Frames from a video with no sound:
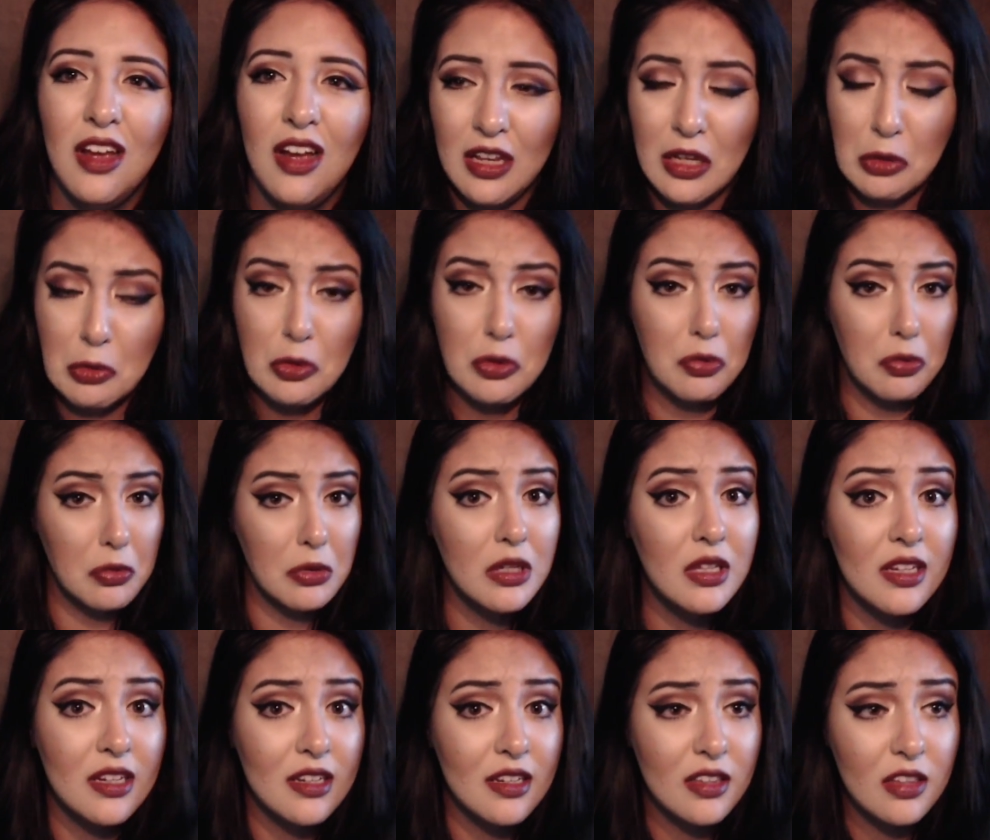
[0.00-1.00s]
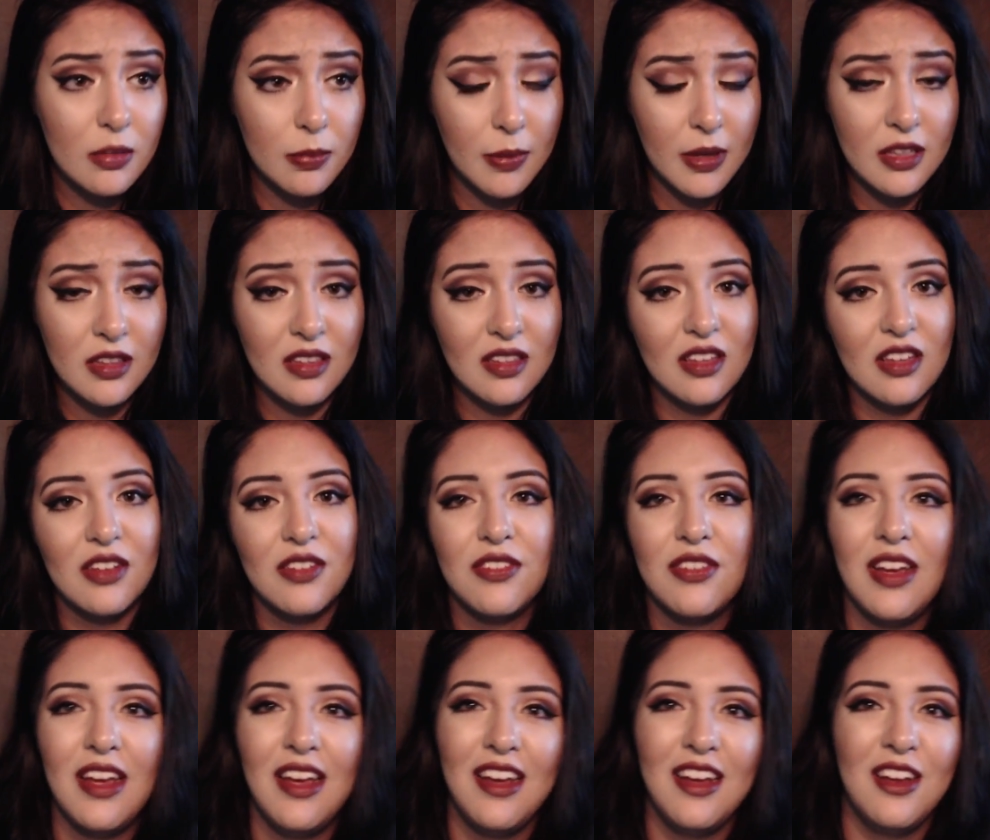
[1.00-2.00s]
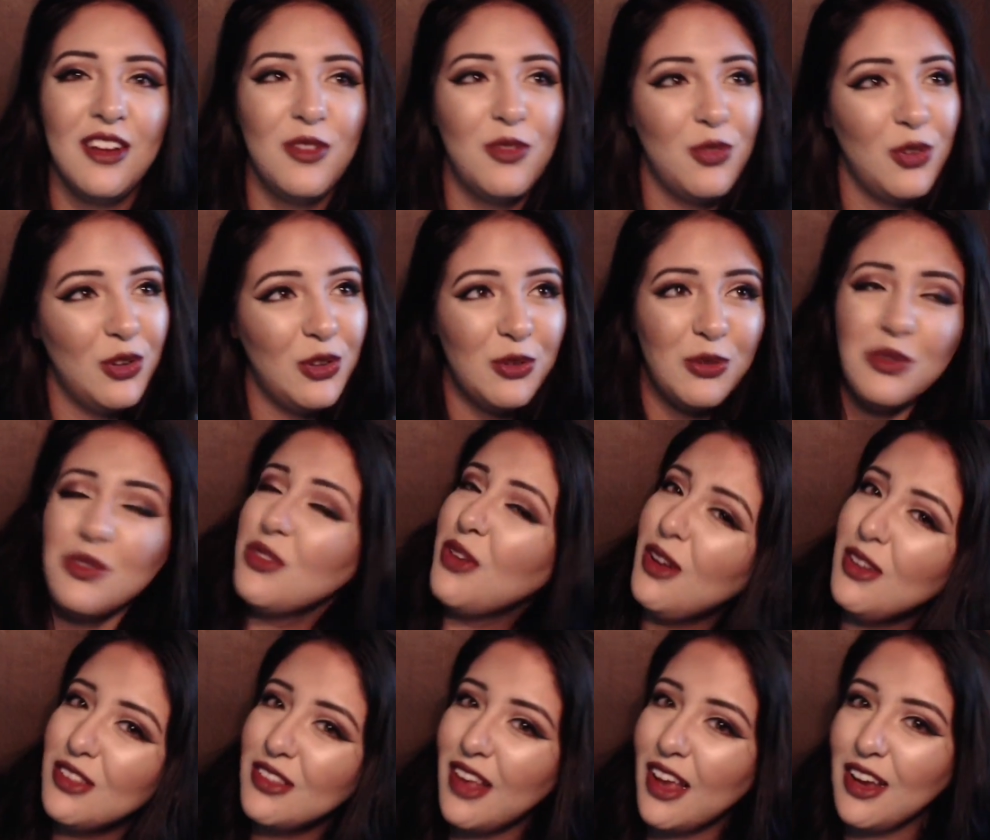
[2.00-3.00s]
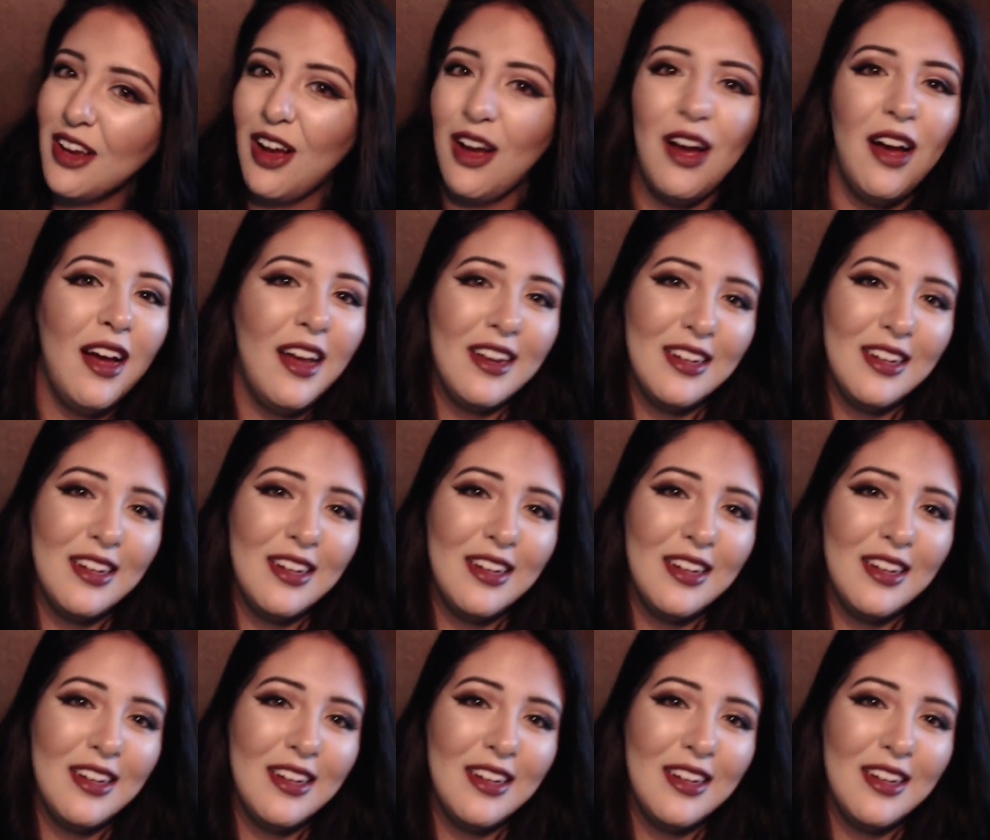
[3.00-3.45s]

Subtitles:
it was really expensive, and for the results I got,